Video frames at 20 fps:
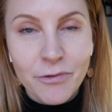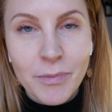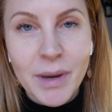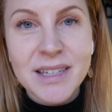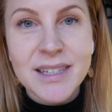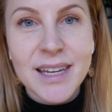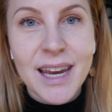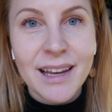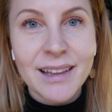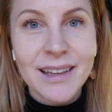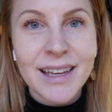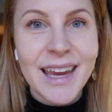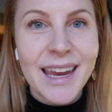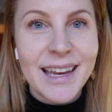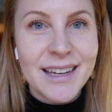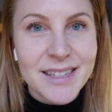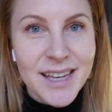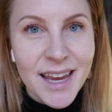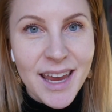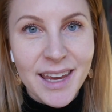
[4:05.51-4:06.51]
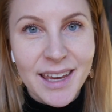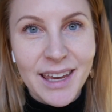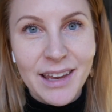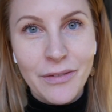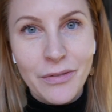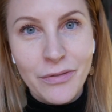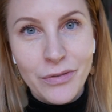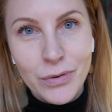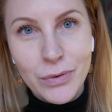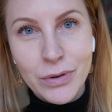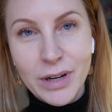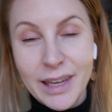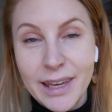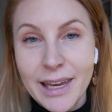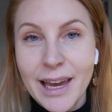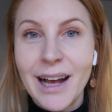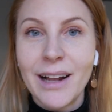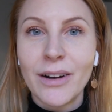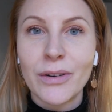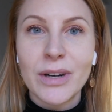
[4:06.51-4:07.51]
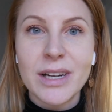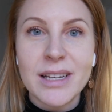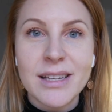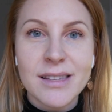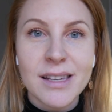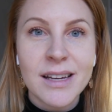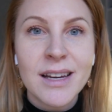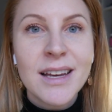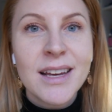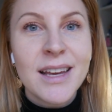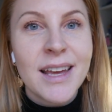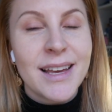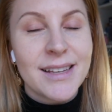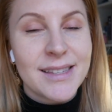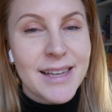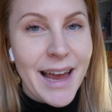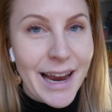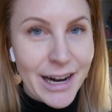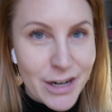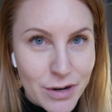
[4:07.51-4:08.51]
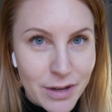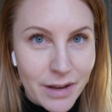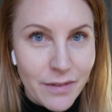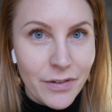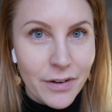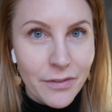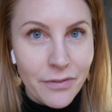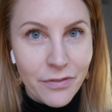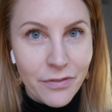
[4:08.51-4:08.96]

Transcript: my daily intake in food and calories is actually from